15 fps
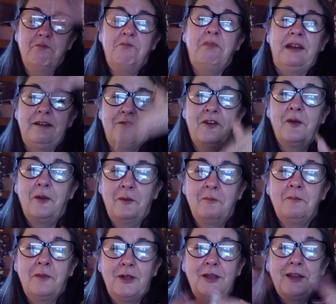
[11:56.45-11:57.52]
Bit of a
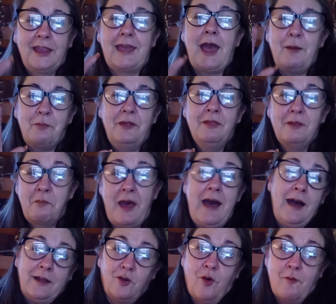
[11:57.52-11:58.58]
gap in the
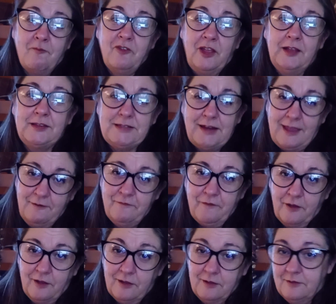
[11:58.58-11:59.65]
back, obviously,
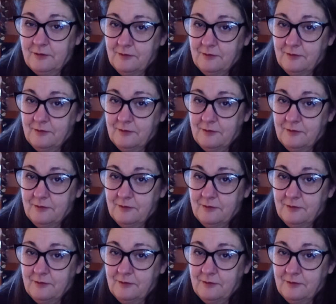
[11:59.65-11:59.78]
for